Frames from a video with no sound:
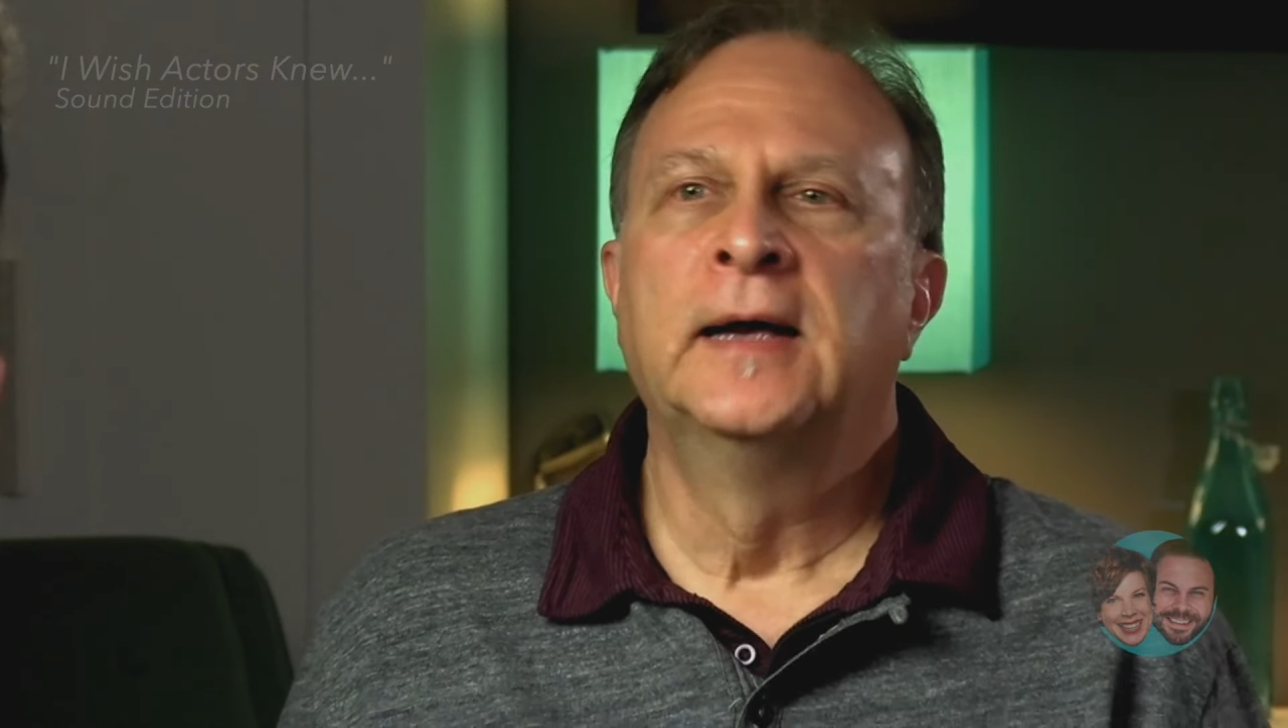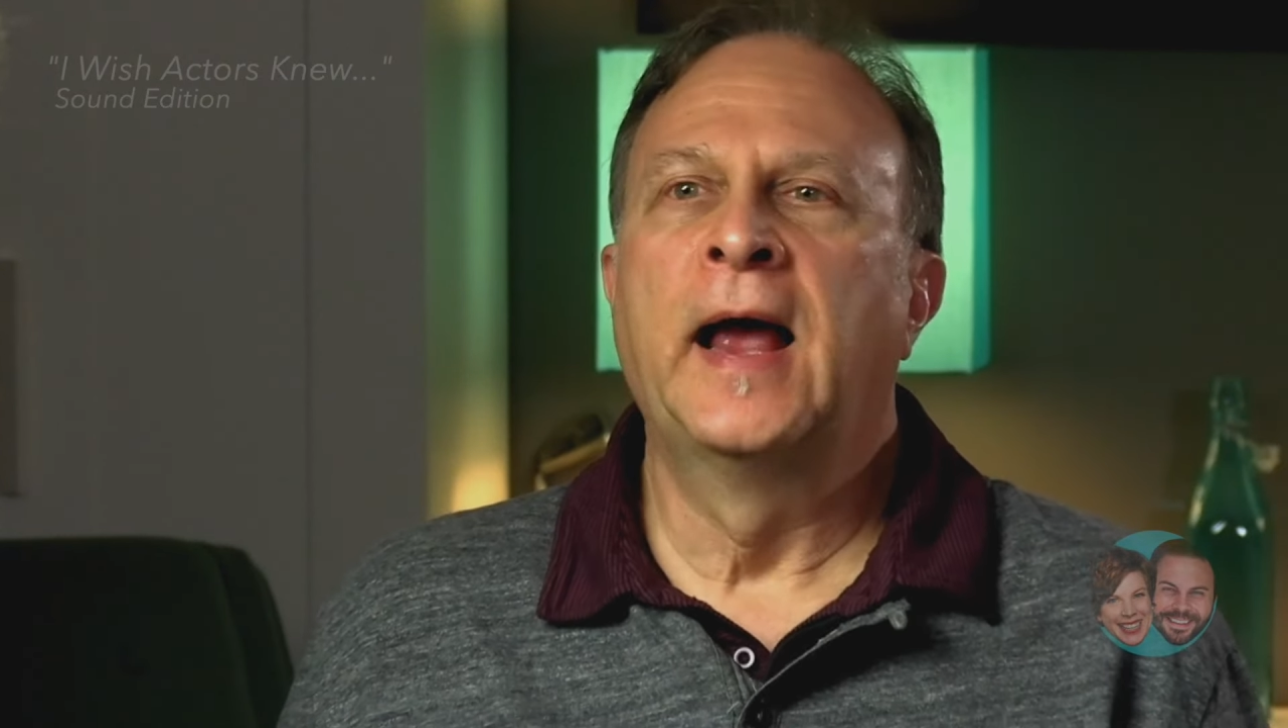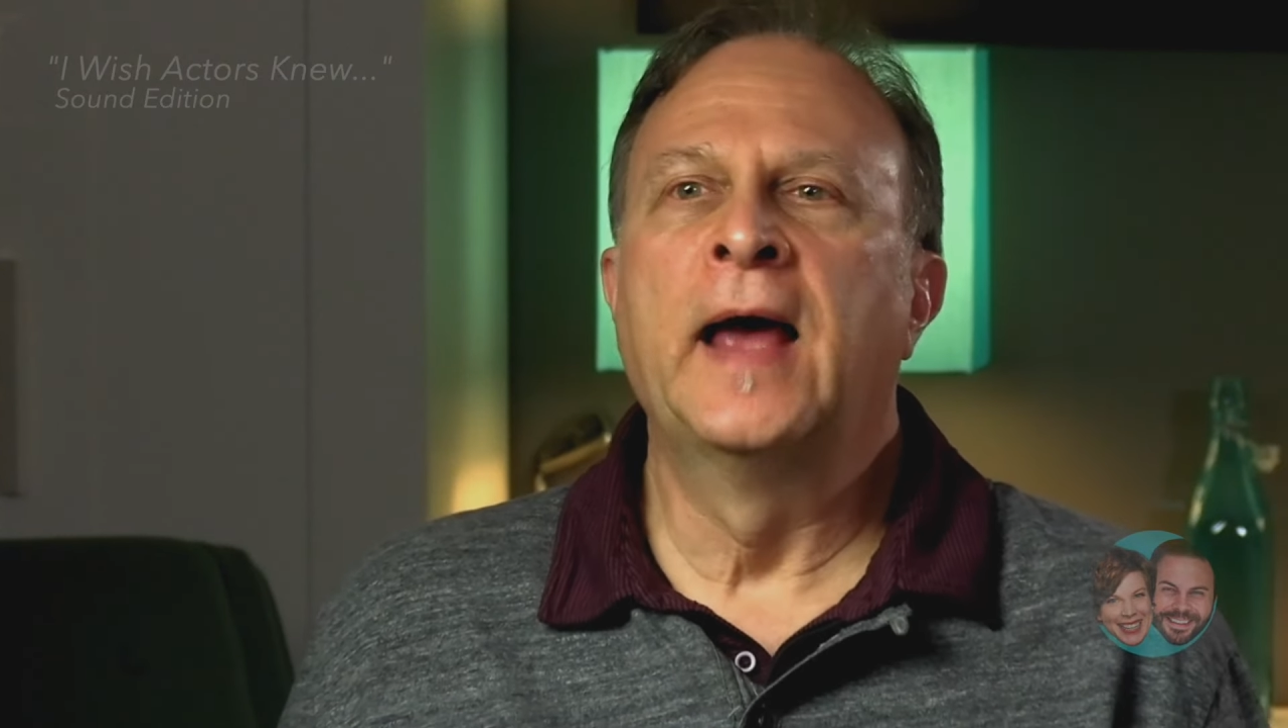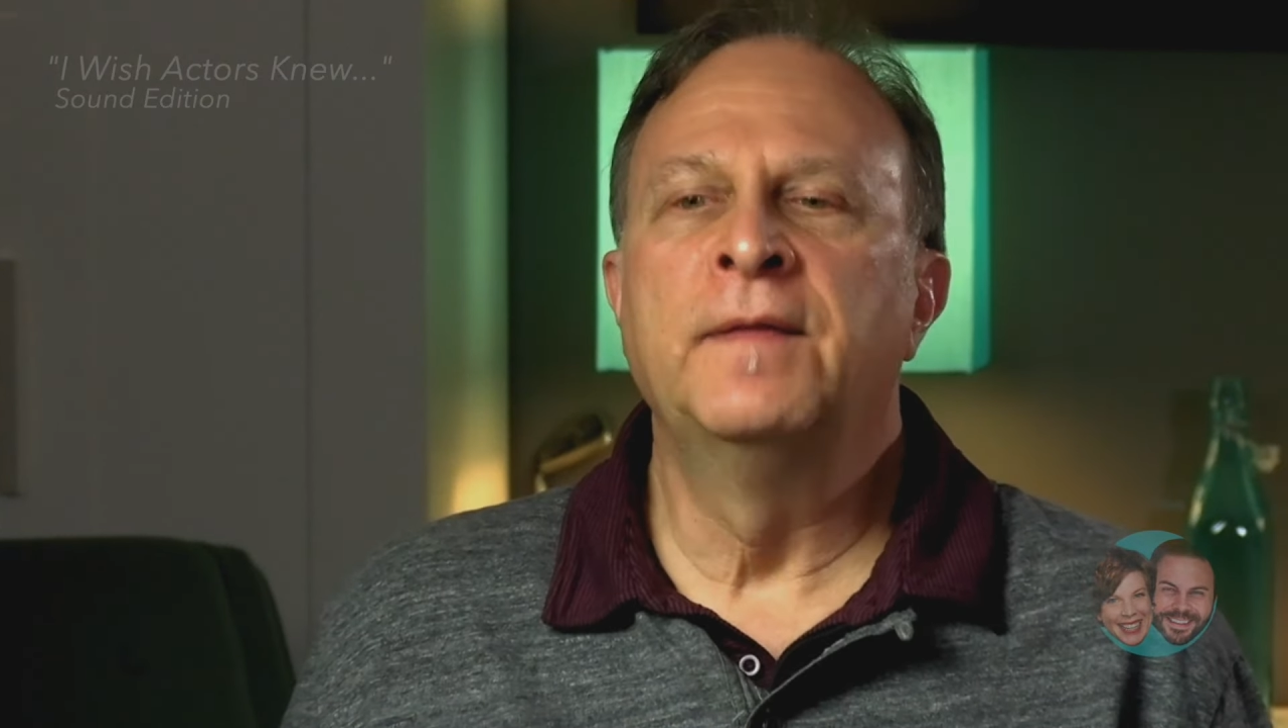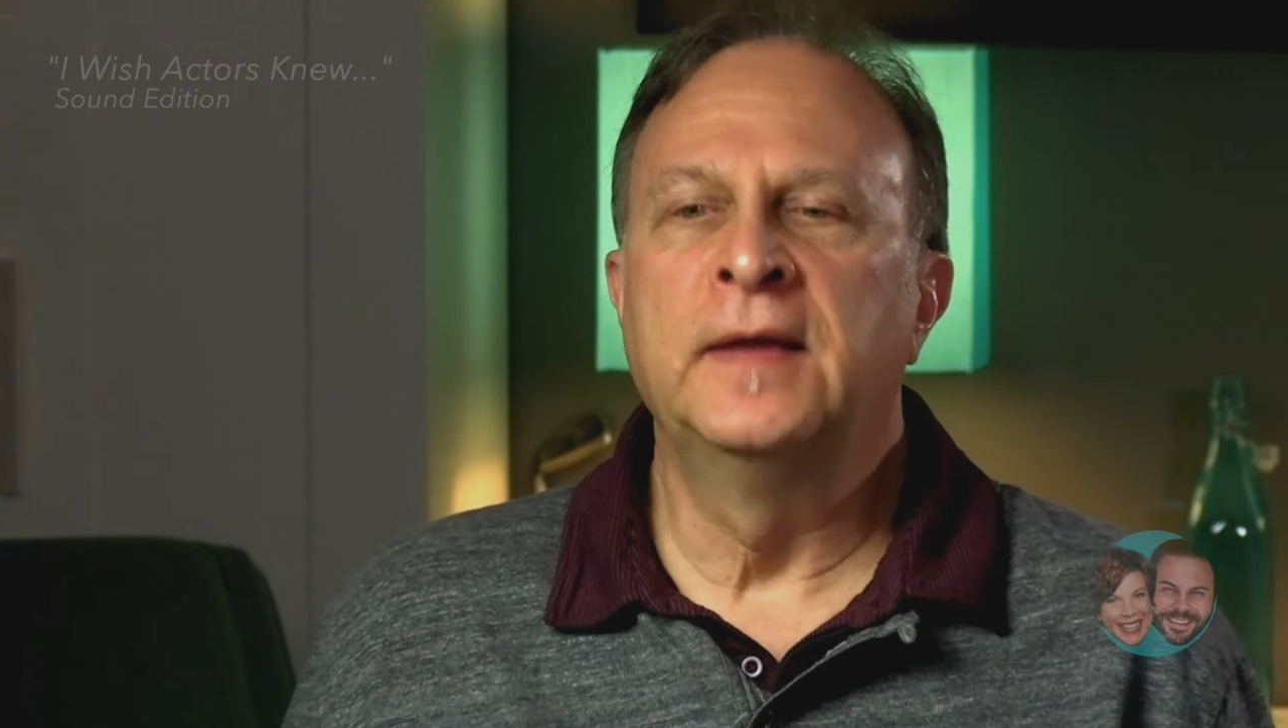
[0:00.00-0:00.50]

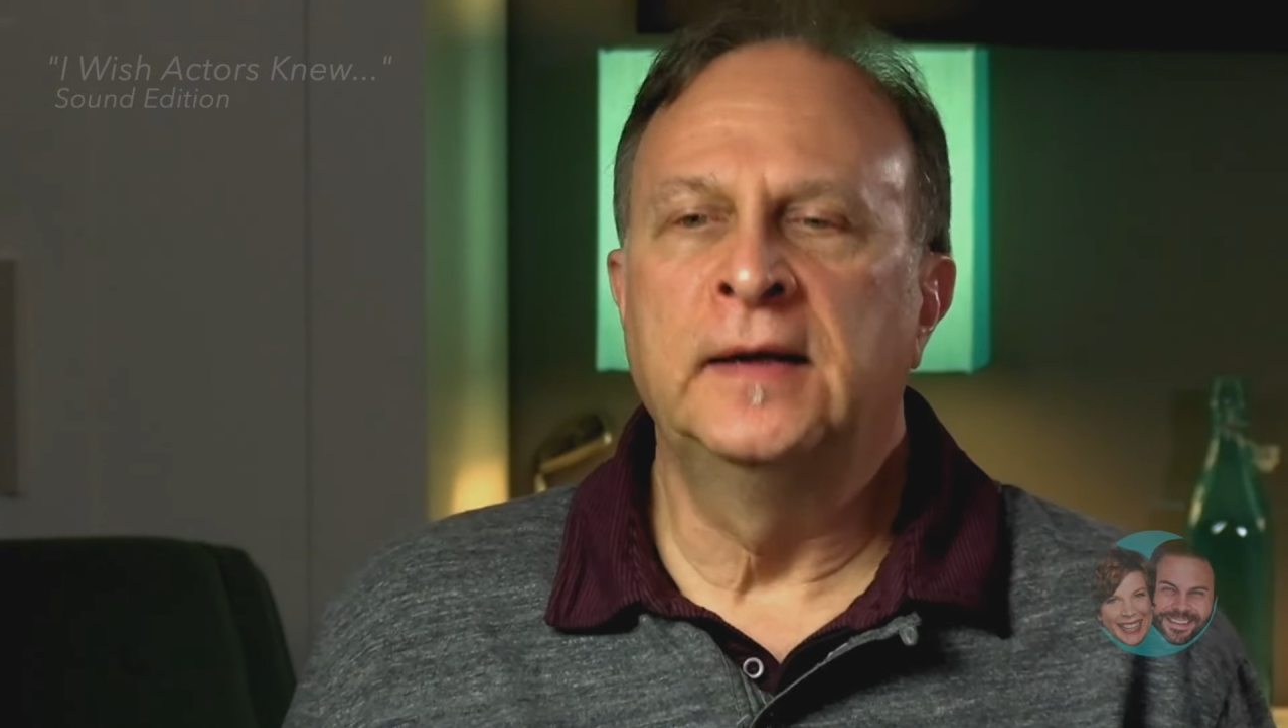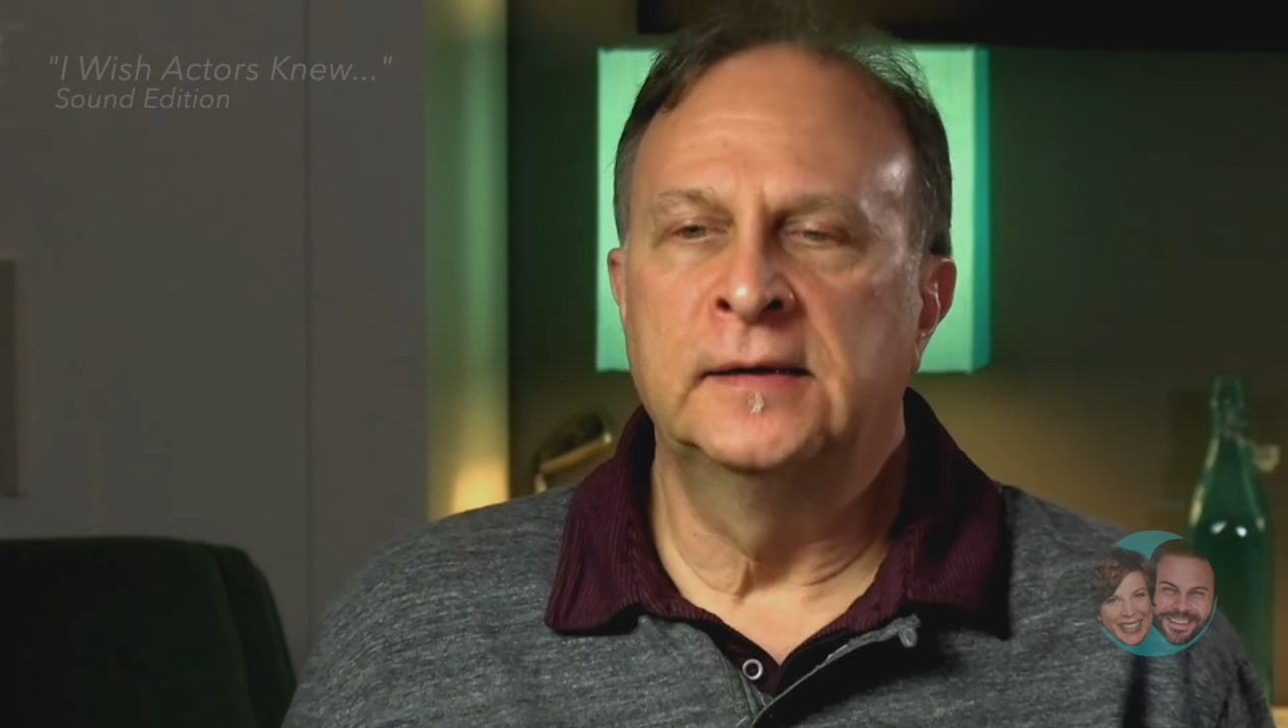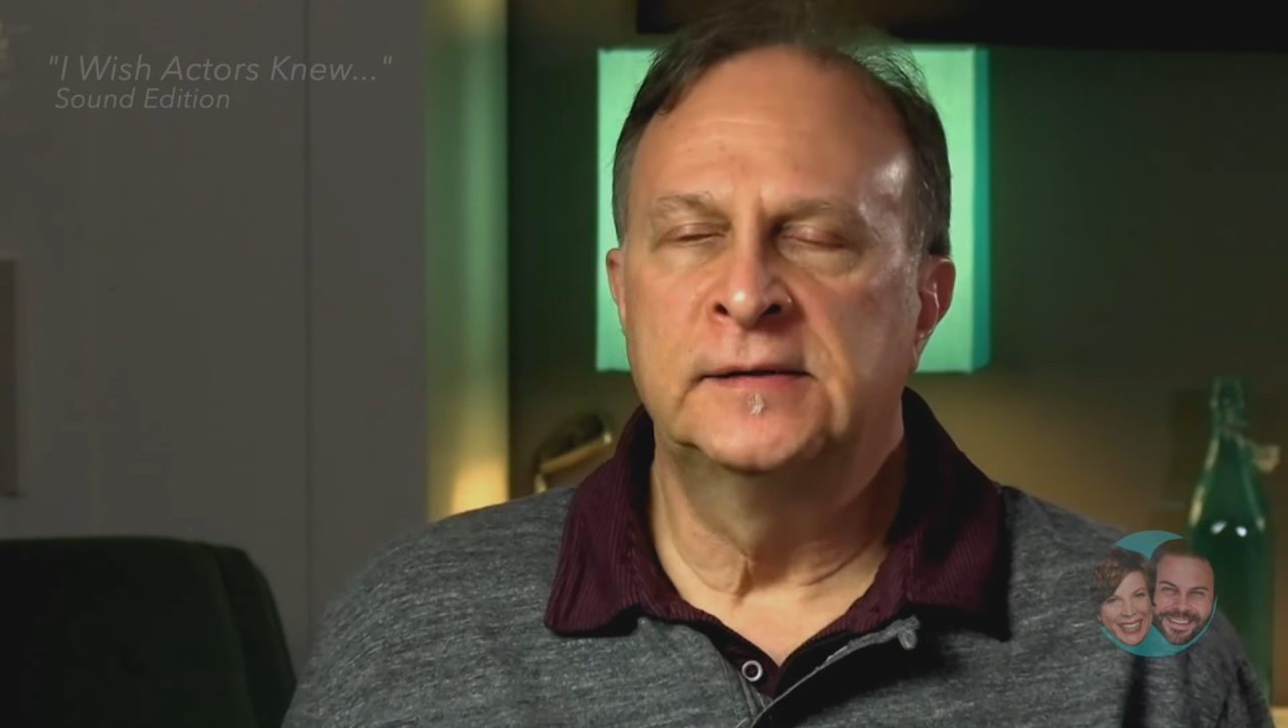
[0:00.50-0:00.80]
And the